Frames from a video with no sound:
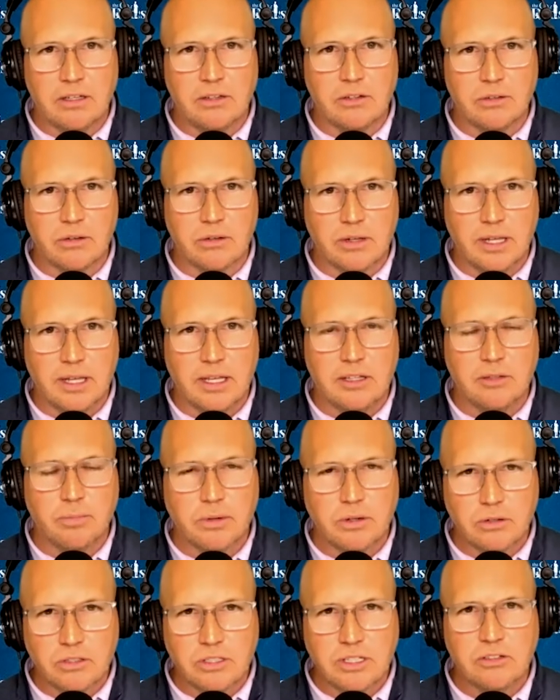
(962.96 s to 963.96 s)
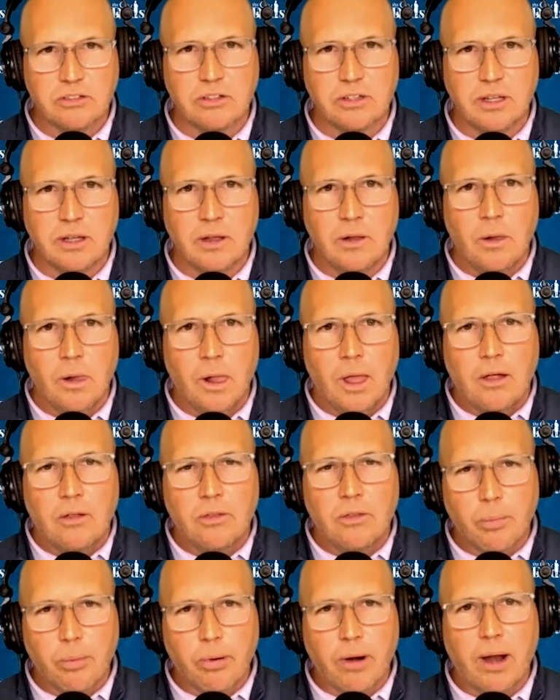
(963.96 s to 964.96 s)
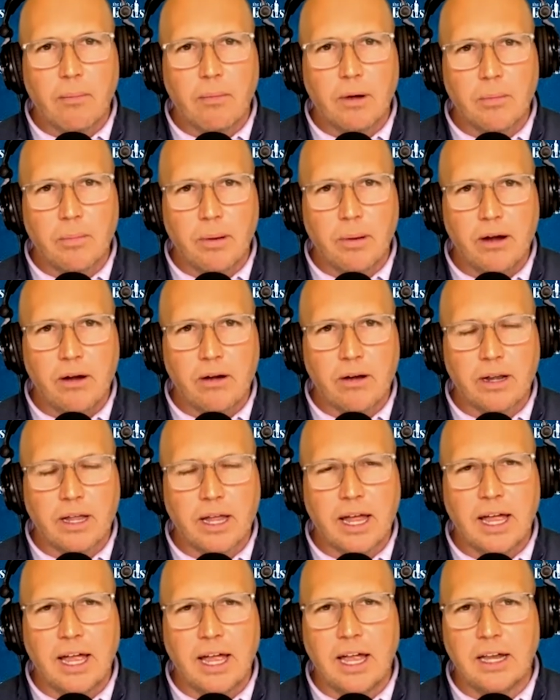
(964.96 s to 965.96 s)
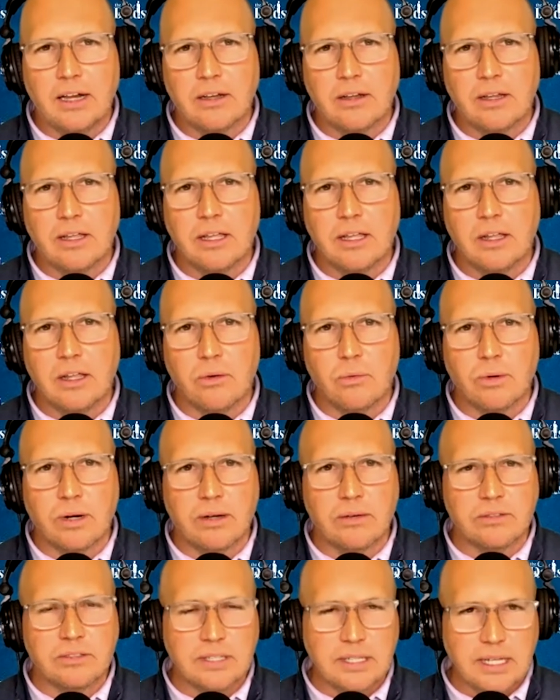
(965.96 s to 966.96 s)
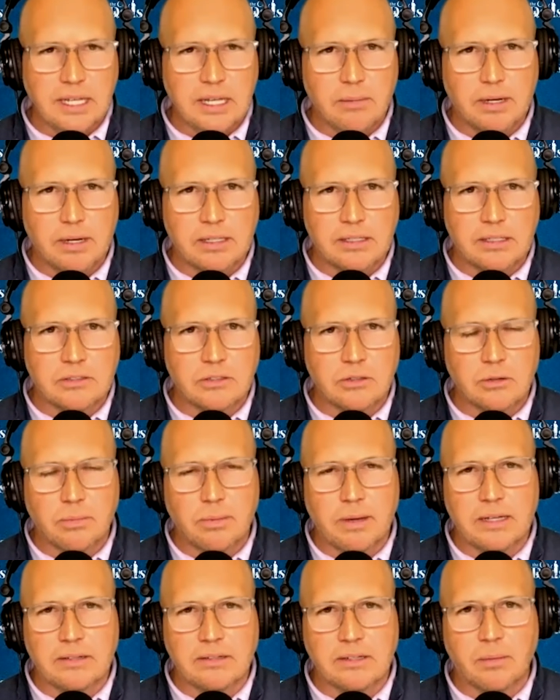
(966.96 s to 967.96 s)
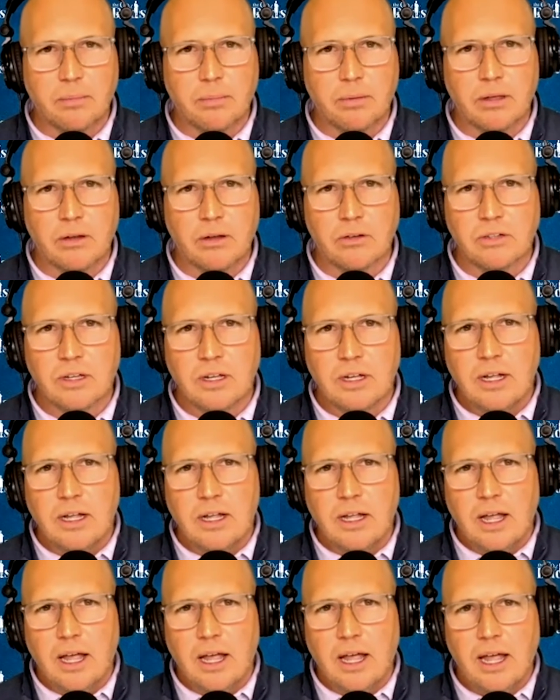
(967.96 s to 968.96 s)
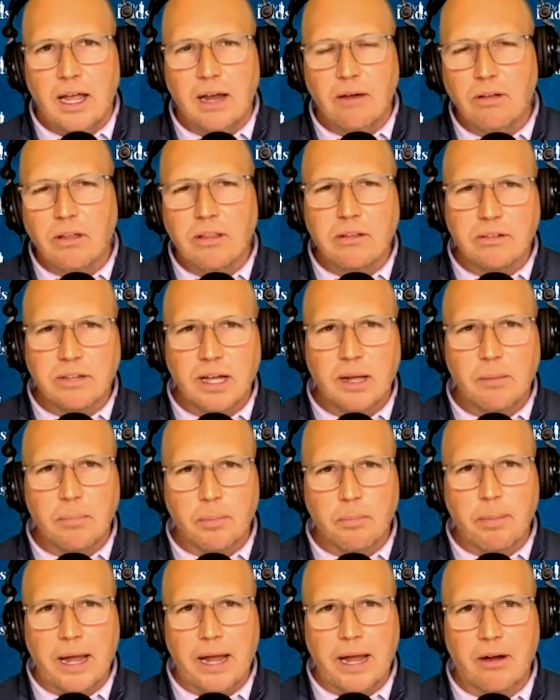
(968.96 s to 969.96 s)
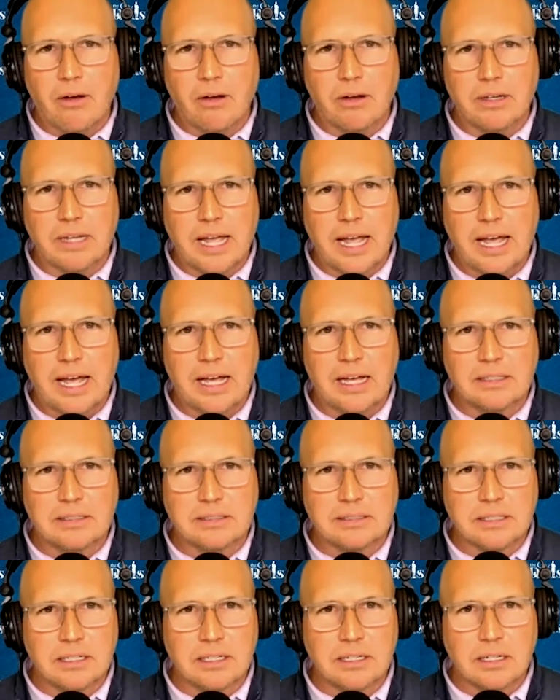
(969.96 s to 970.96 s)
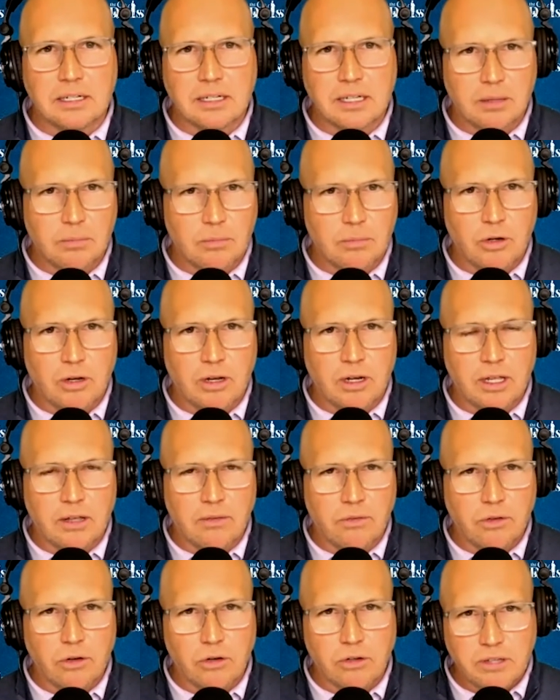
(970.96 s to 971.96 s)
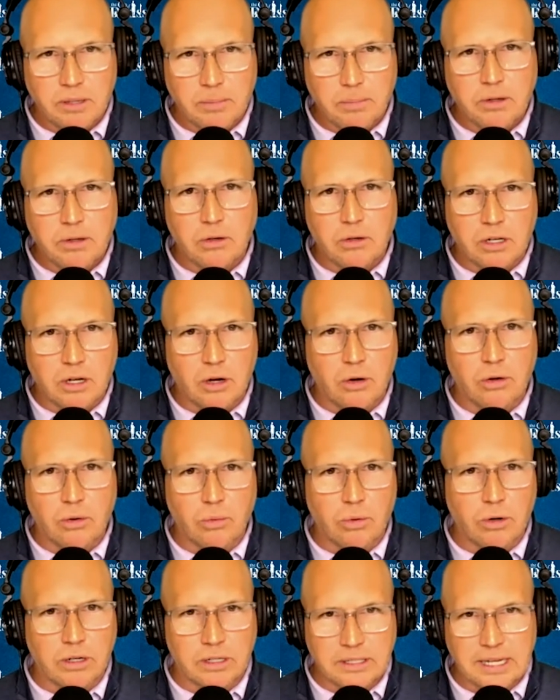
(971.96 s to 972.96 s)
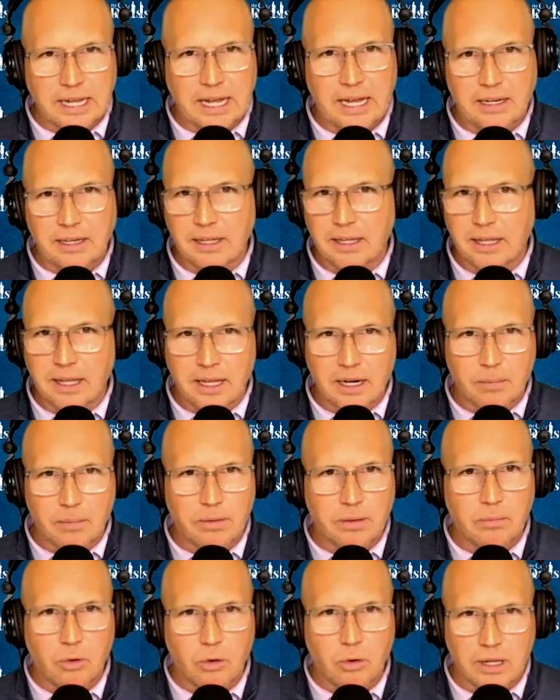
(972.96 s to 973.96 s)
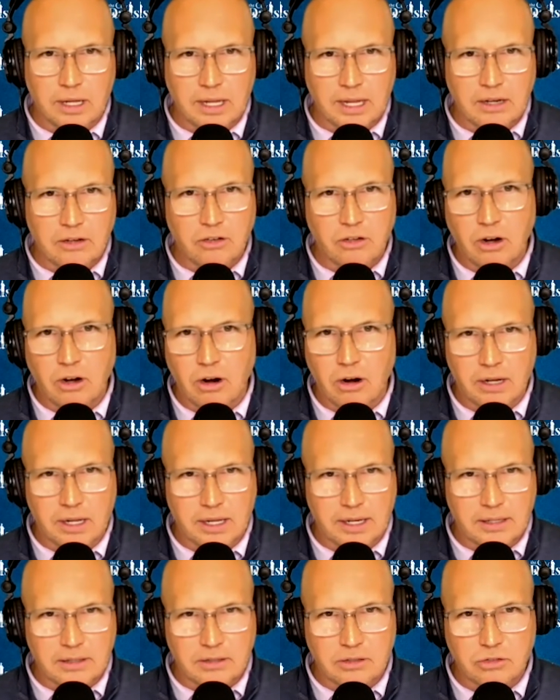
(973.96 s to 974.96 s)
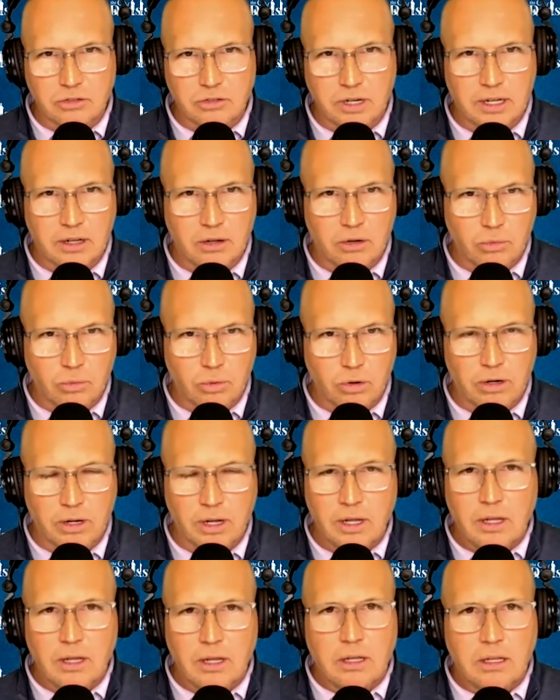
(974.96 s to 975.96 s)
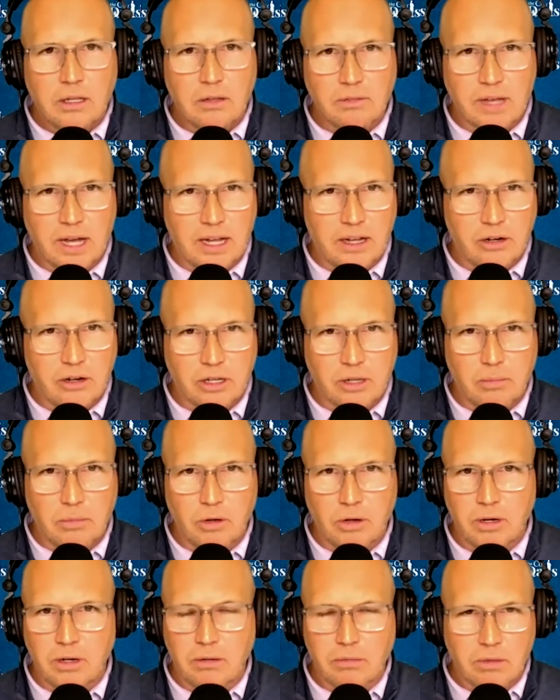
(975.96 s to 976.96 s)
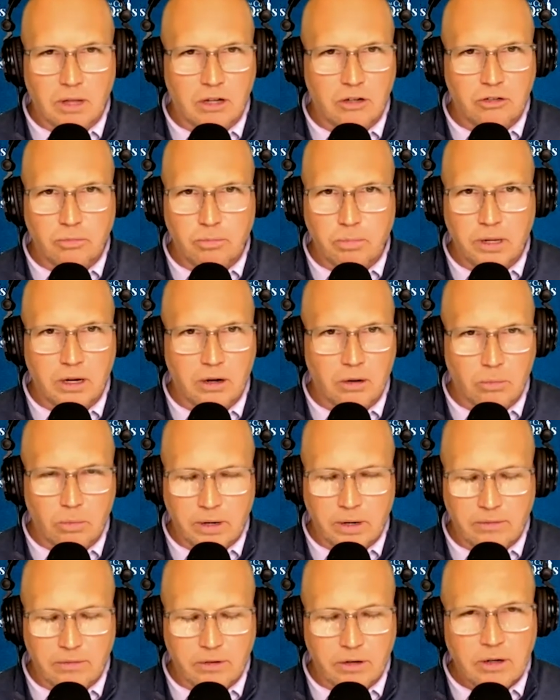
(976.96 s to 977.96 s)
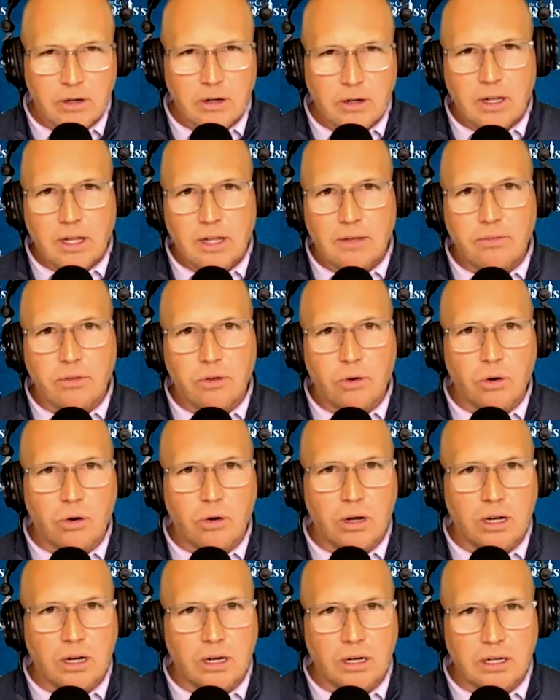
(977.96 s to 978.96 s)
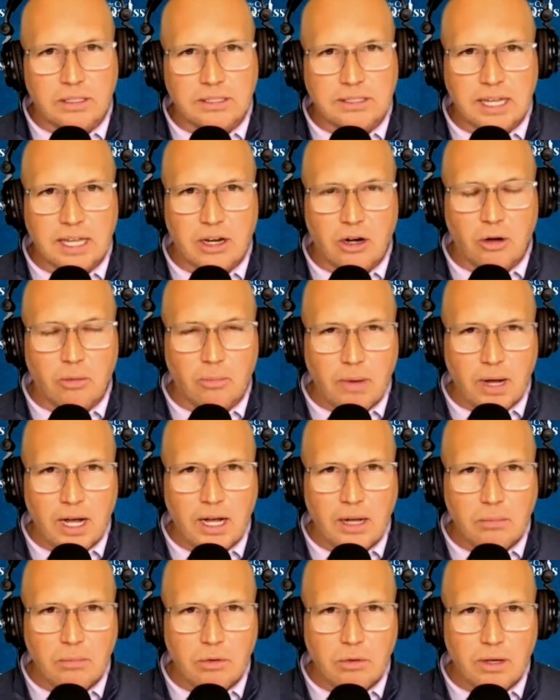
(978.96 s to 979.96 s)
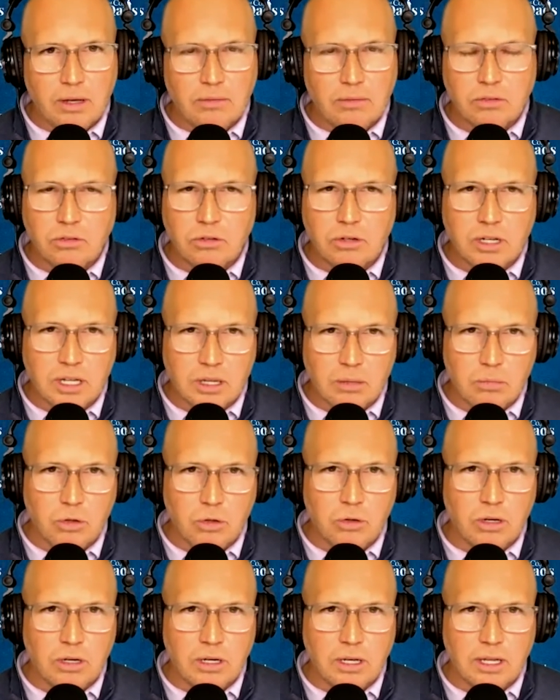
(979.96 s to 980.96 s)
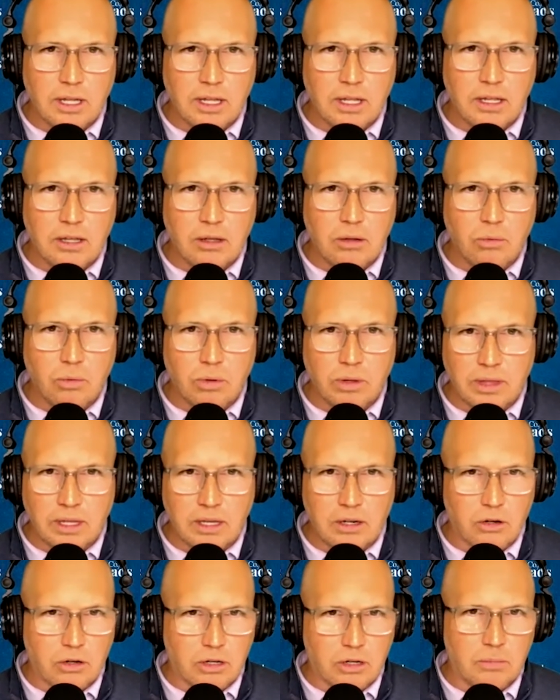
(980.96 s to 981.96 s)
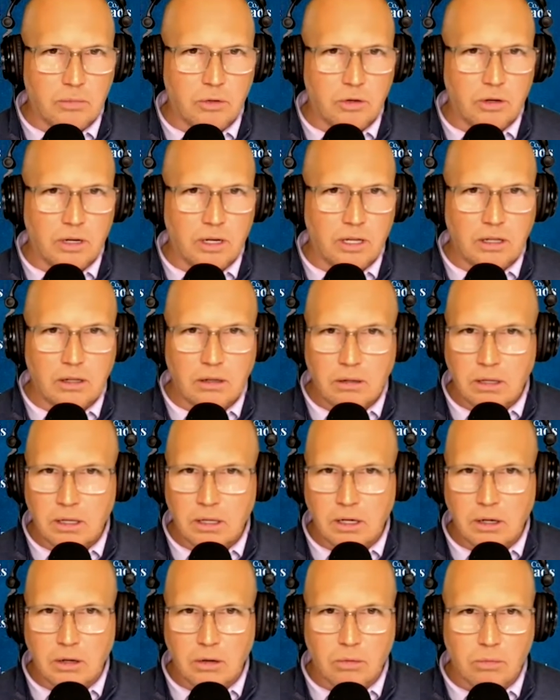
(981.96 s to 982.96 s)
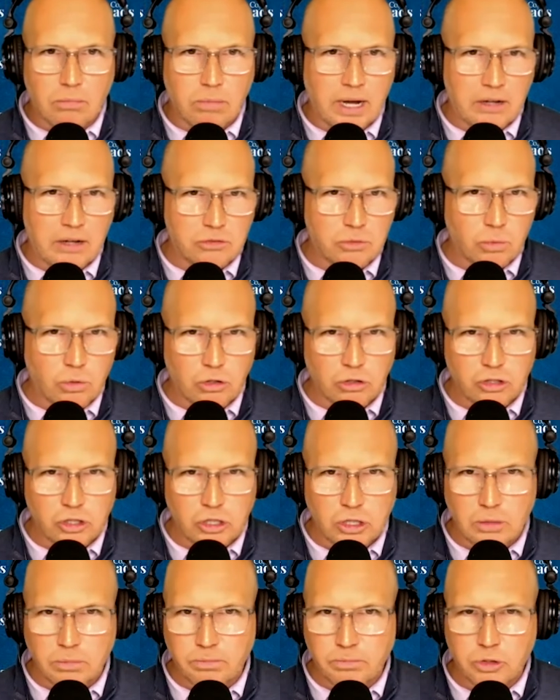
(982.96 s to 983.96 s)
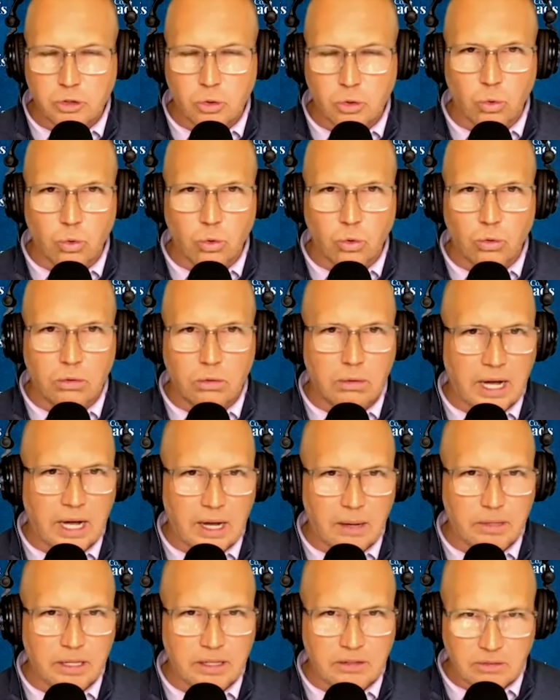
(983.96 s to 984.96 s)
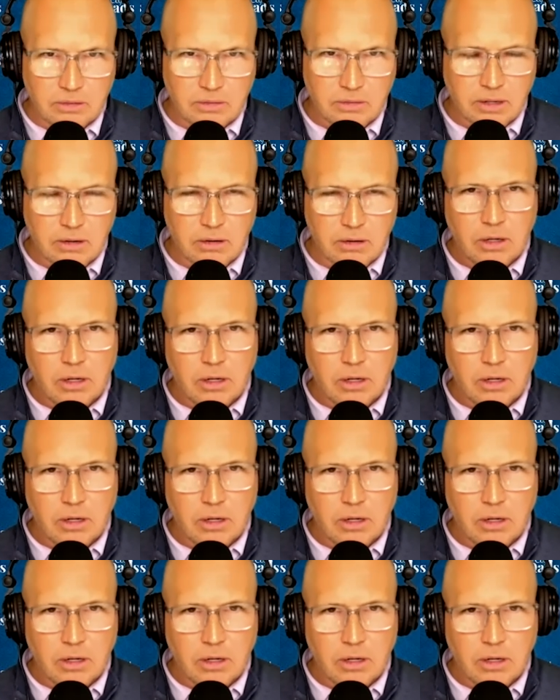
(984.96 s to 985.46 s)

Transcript: to their kids, but are essentially the primary parent. And, when I was thinking about this over the past couple of years, every other type of parent has a community. If you're a typical go to work dad, you get up in the morning, get in your car, get on the train, go to work. You've got your community, lunch, beer, whatever. If you're a stay-at-home mom, you have the sort of community within your community, house of worship, school, hobbies, etc.